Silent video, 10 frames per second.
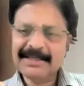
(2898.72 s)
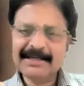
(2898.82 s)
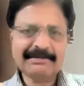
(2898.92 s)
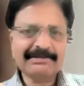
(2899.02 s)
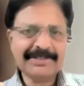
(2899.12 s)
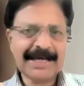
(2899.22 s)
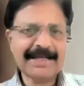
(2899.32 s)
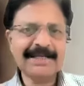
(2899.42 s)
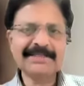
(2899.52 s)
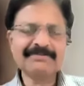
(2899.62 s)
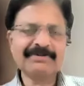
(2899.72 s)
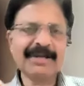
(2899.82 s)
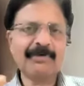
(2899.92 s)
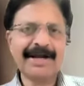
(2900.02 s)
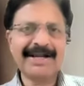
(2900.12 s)
their channel is
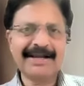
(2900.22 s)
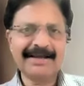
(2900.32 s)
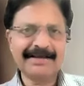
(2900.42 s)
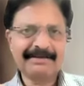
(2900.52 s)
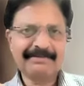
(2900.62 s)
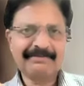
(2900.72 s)
very wide